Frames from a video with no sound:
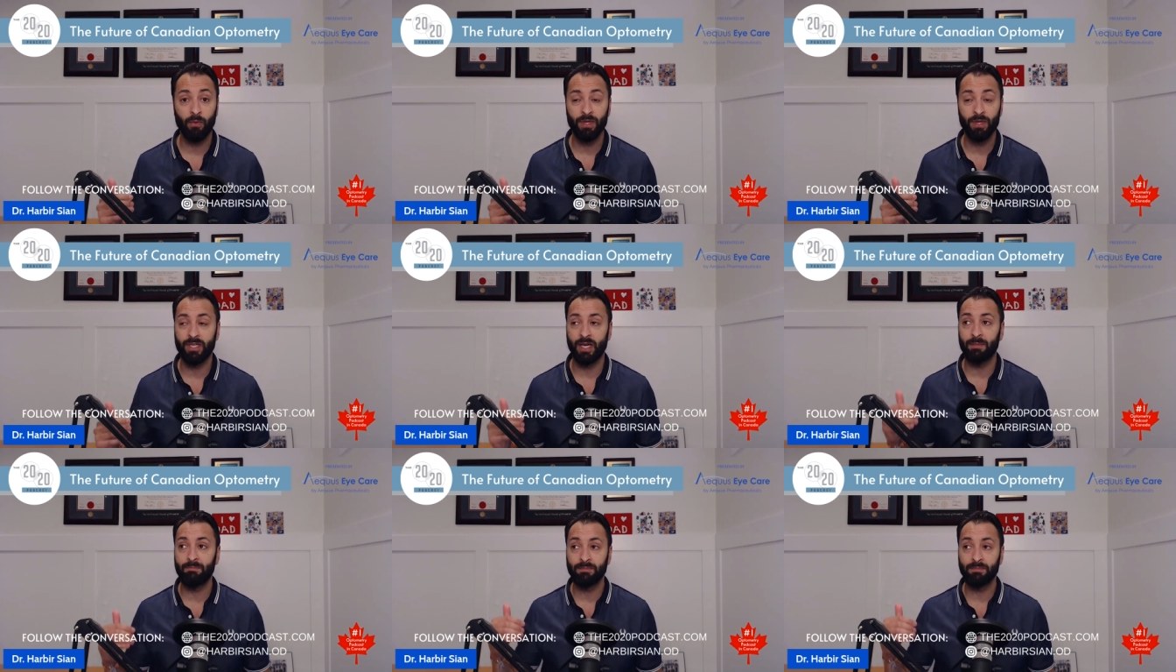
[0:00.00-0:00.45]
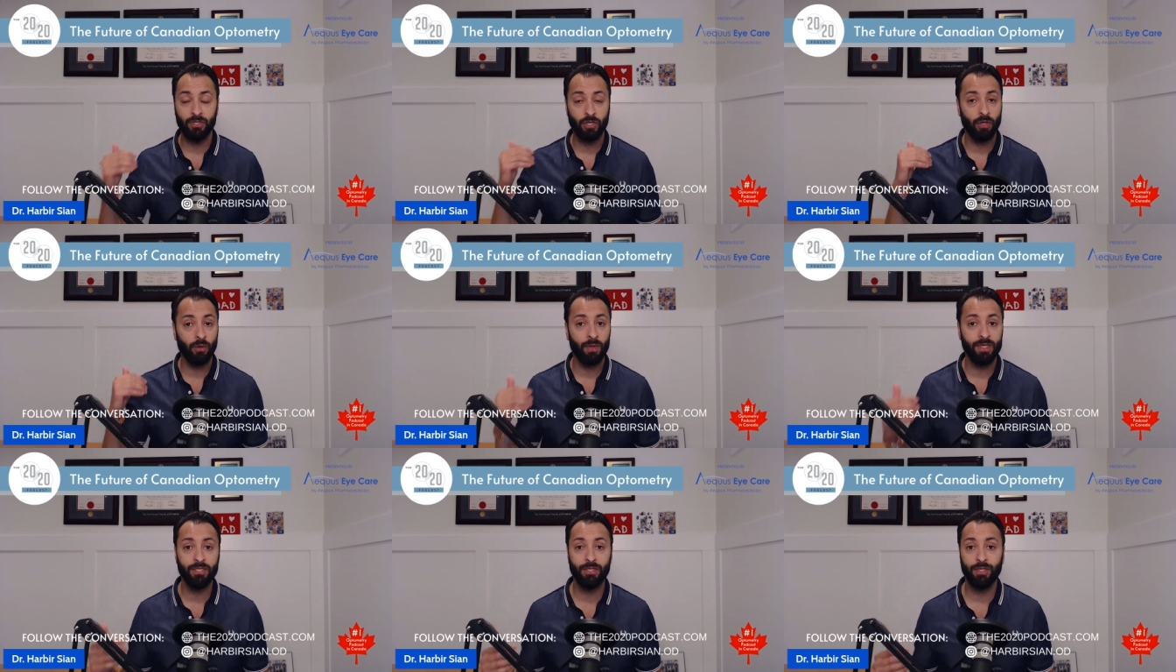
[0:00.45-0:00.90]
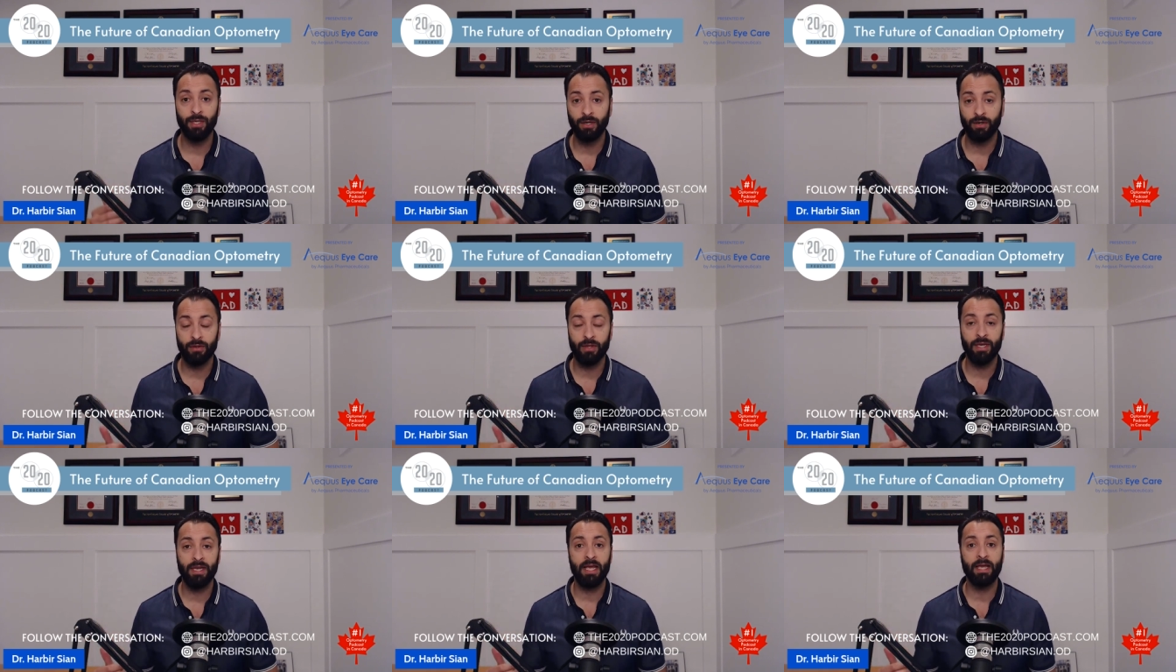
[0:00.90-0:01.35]
which I'm sure once you
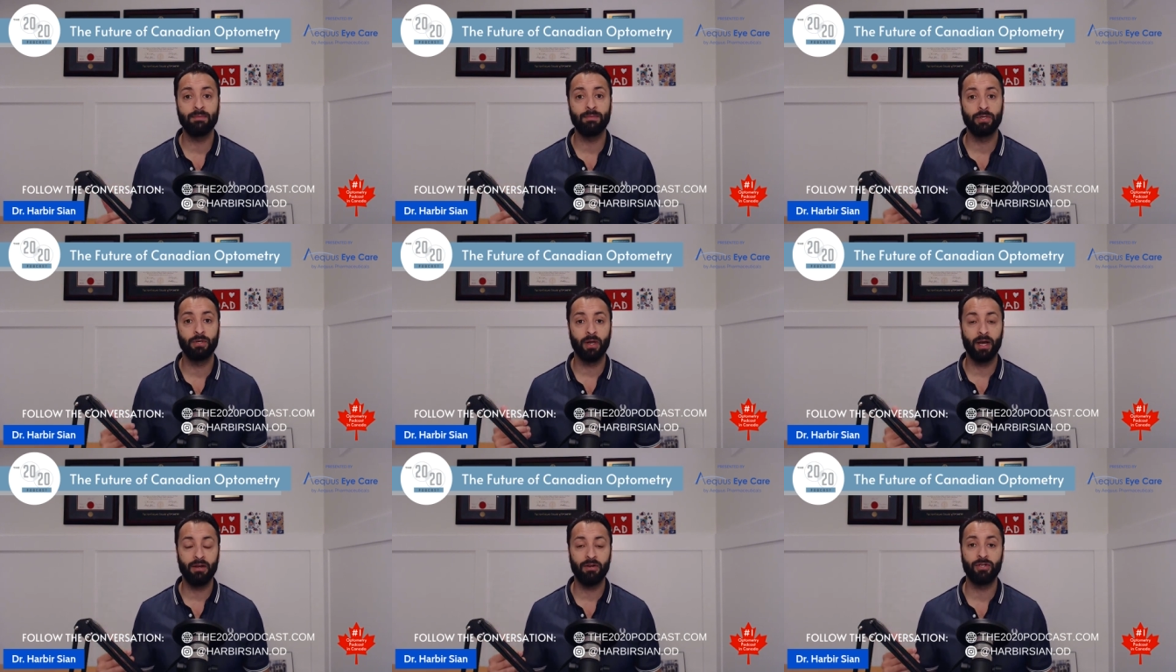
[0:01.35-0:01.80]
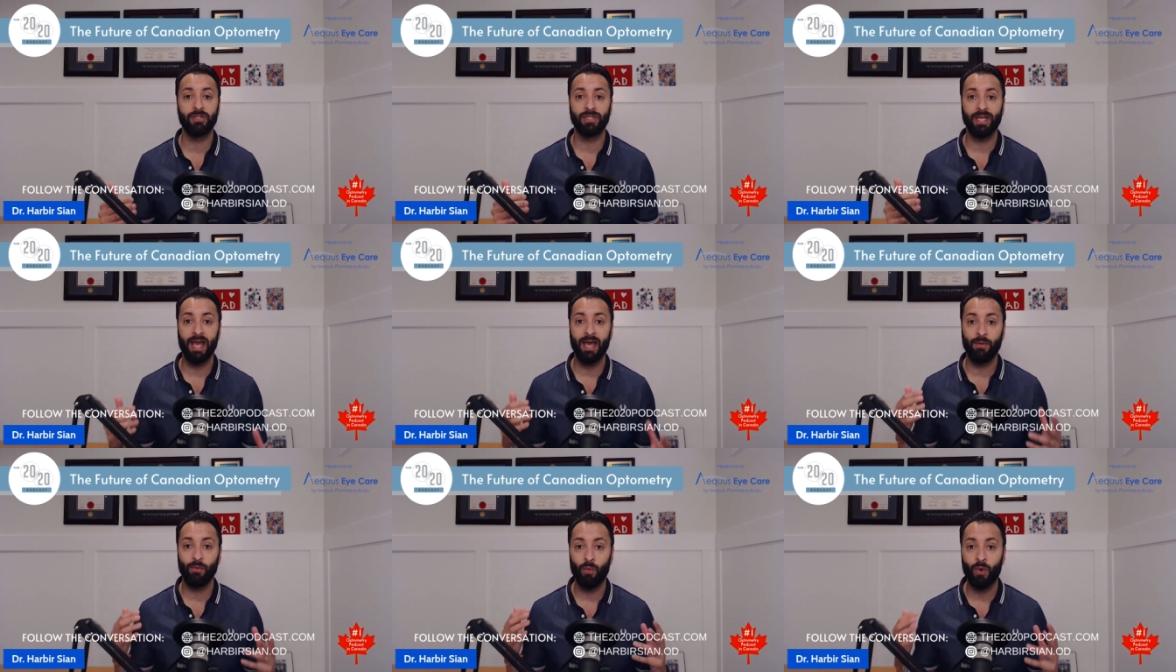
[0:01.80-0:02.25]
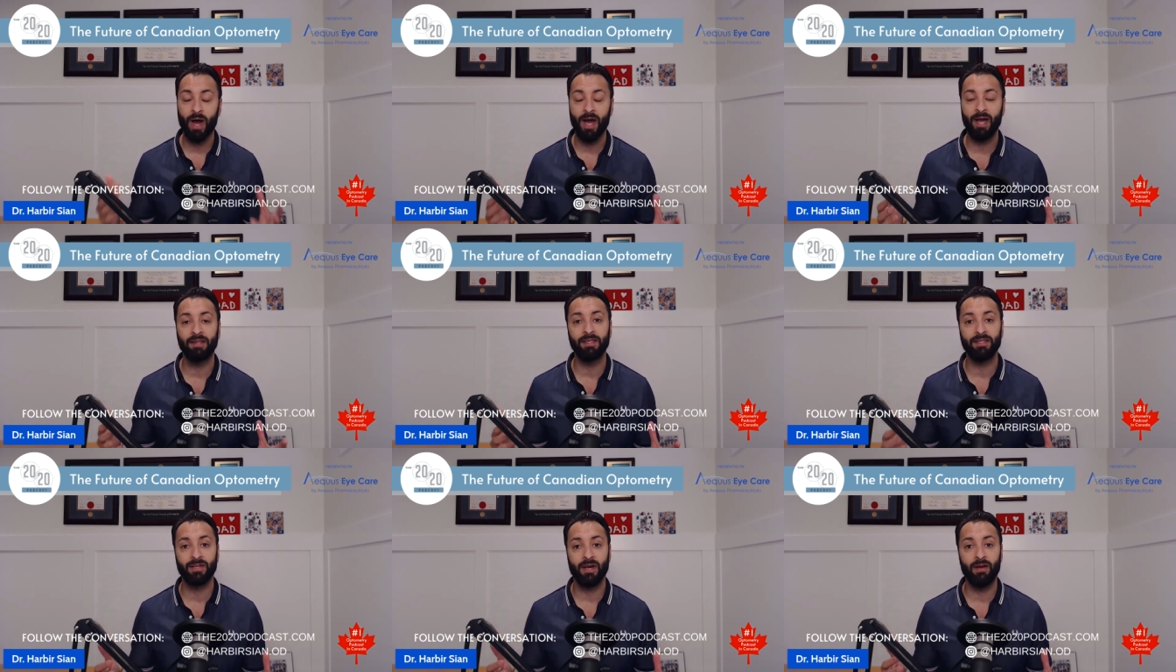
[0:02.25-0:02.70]
hear the names, you'll understand
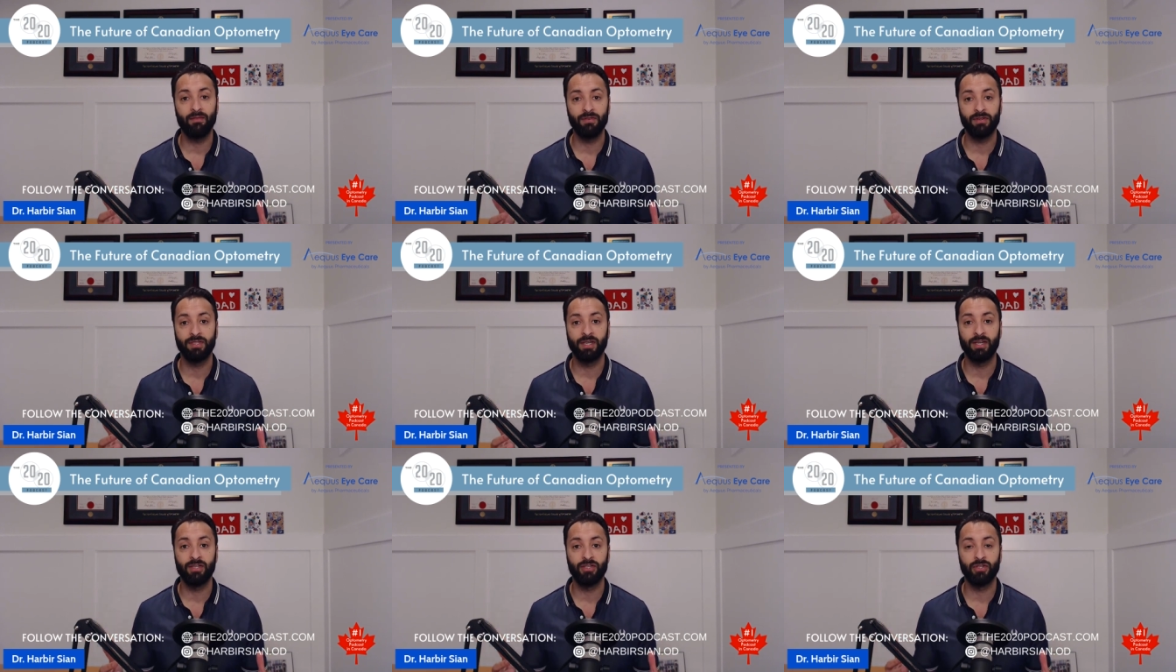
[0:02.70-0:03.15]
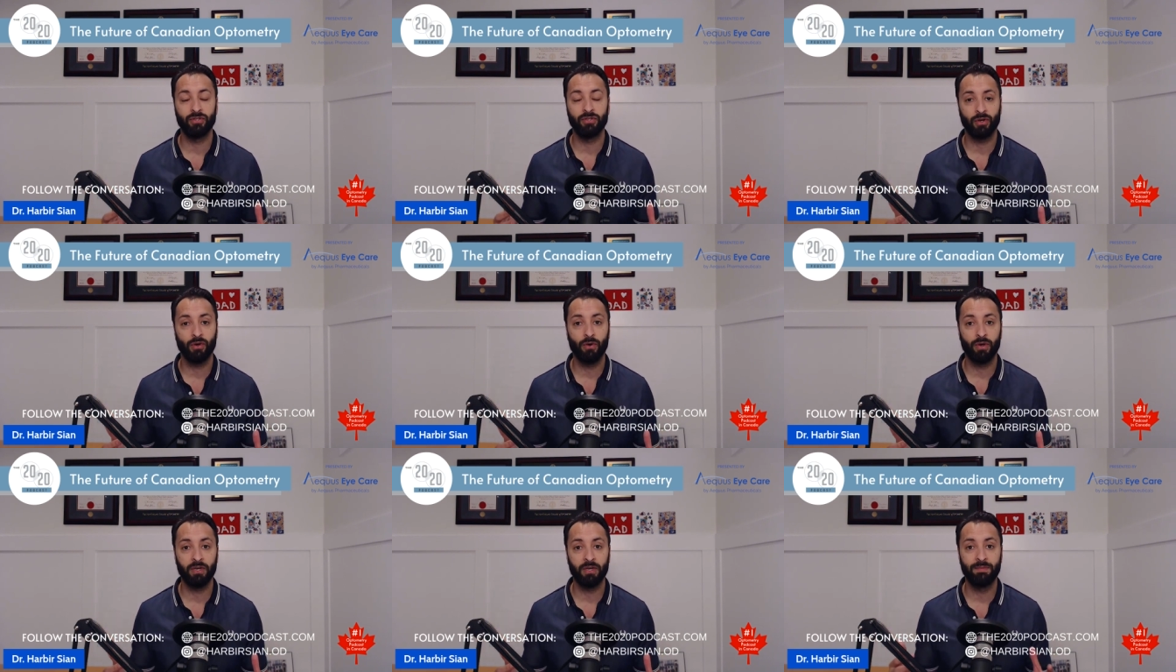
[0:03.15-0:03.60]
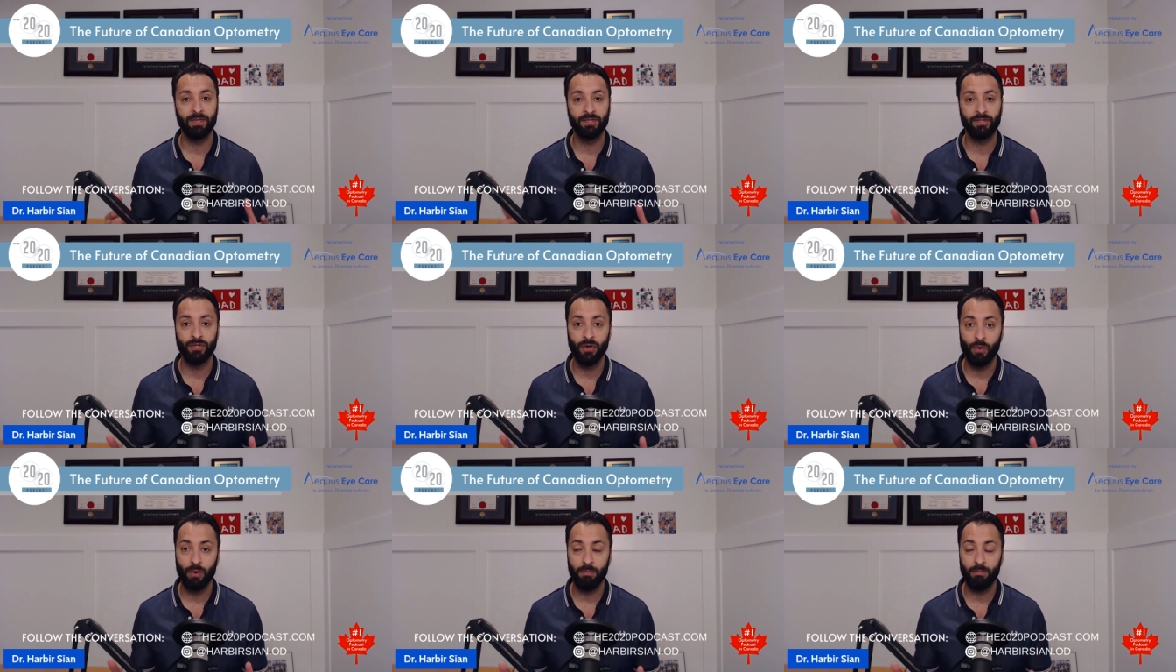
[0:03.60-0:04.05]
why these conversations are going to be
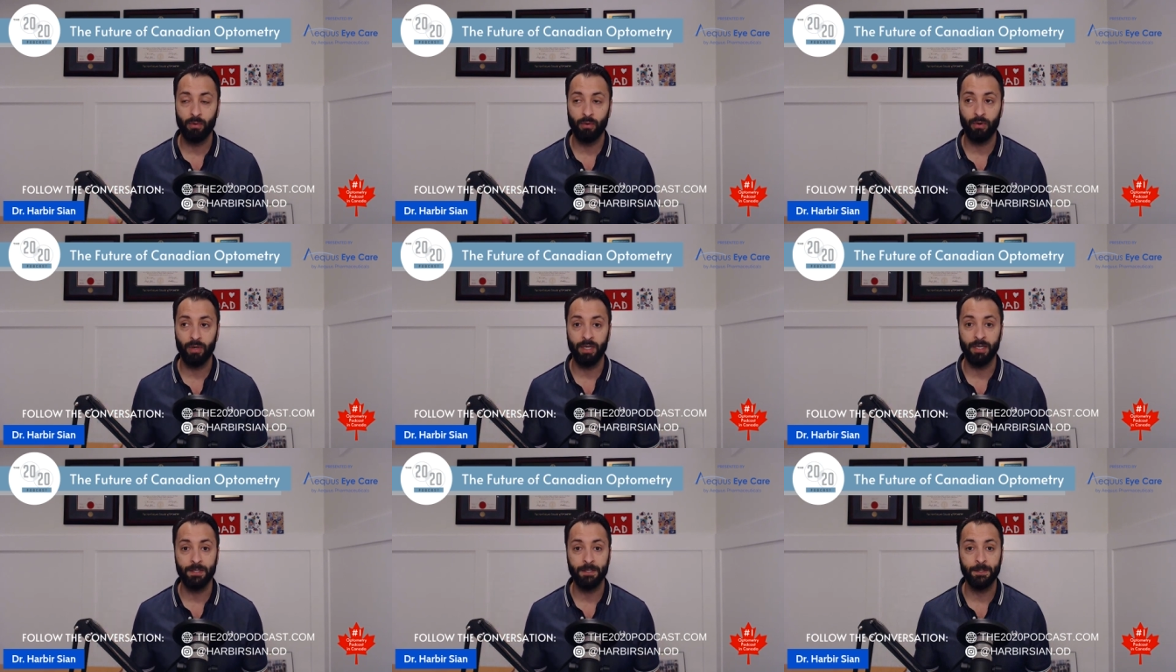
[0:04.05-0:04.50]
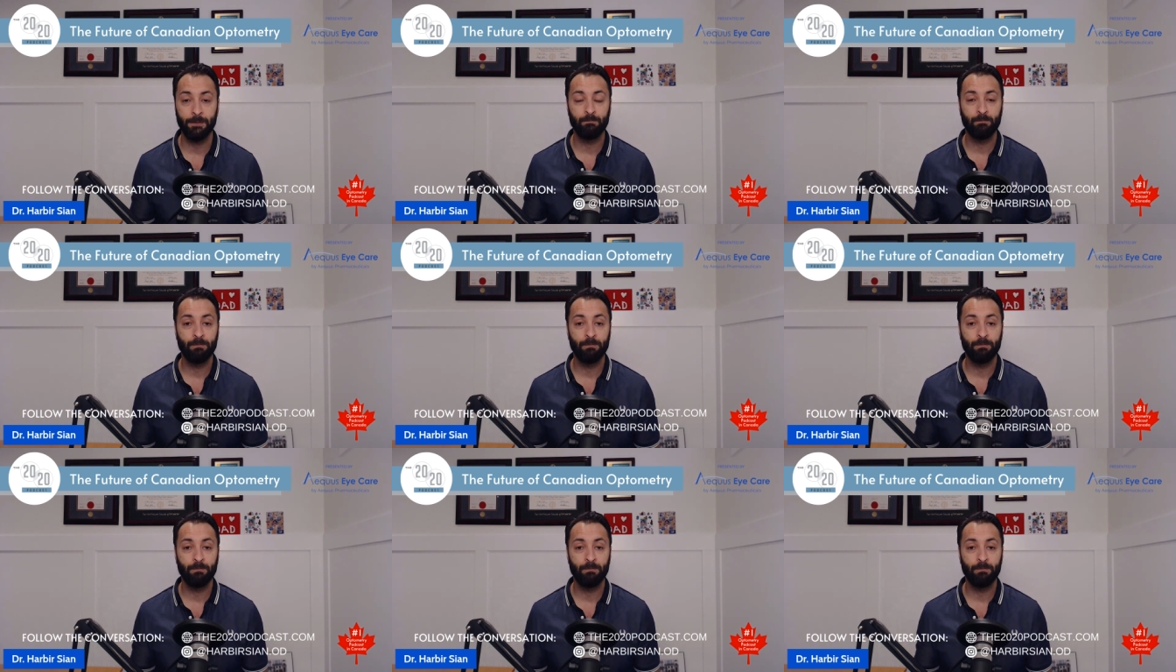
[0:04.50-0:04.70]
so important.